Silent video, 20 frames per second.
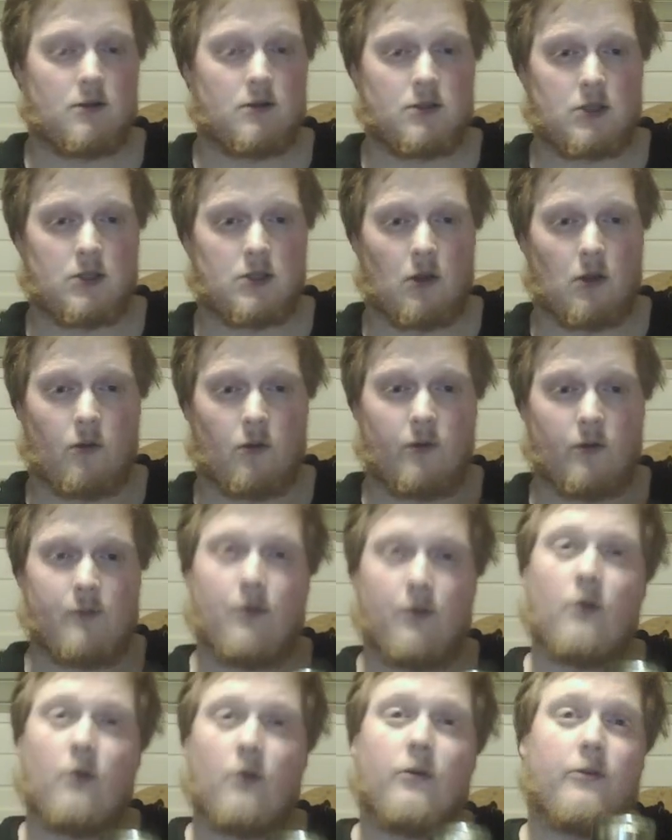So we
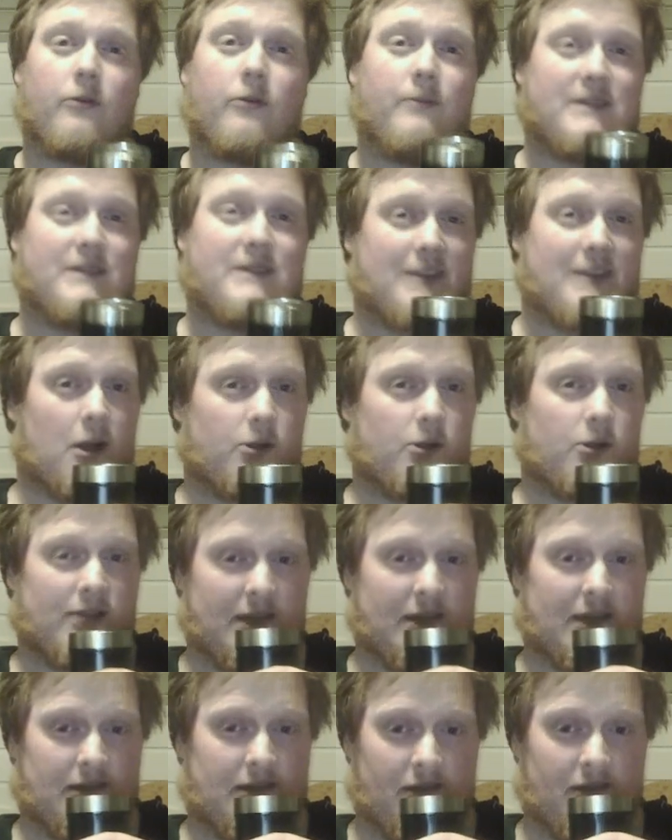both
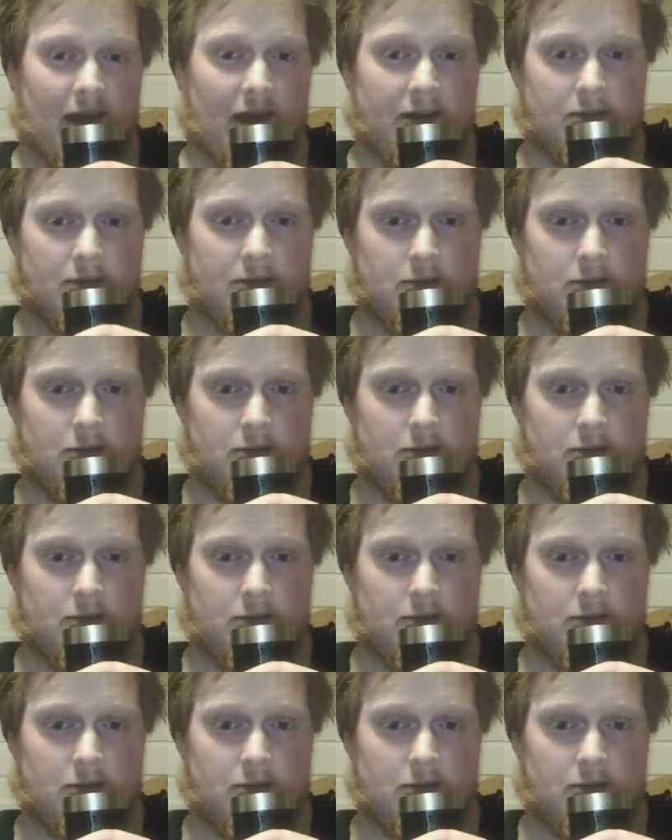miscalculated that.